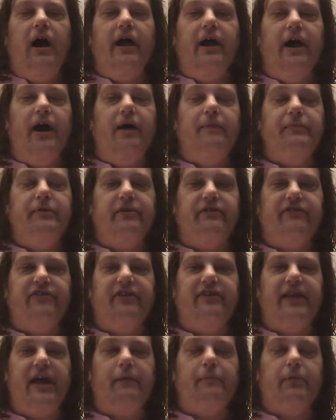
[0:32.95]
You can
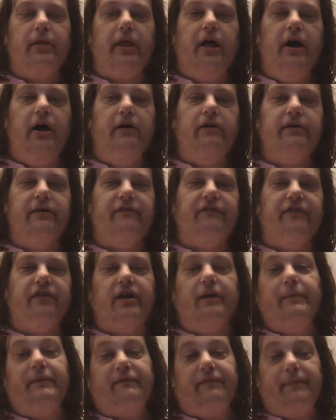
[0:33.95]
see it down below if
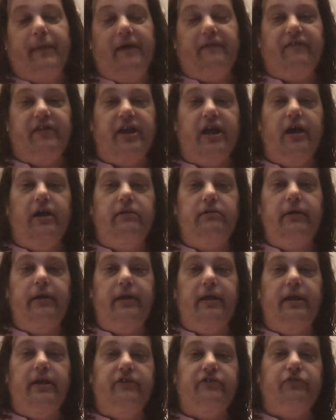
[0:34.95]
you're coming from that video.
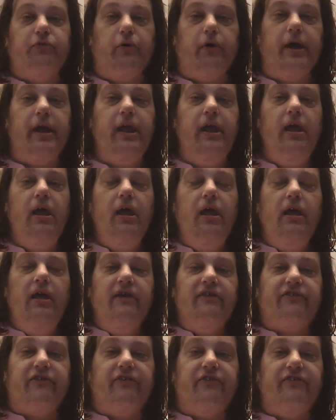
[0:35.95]
Enjoy.
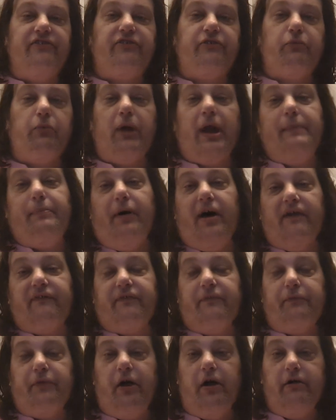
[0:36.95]
So this is what I
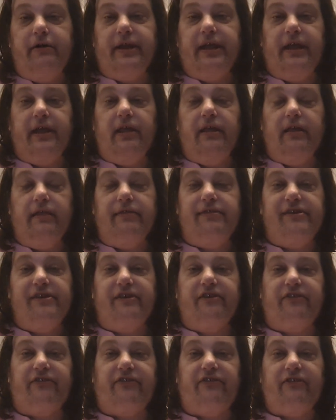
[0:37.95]
bought from Tony
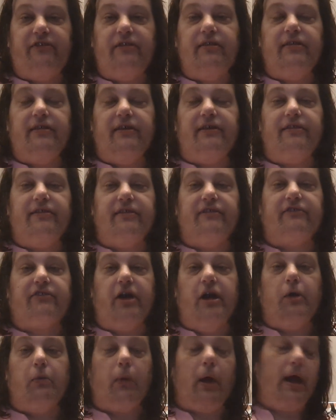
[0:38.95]
this
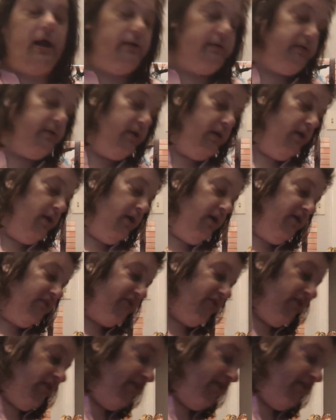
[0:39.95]
go round. So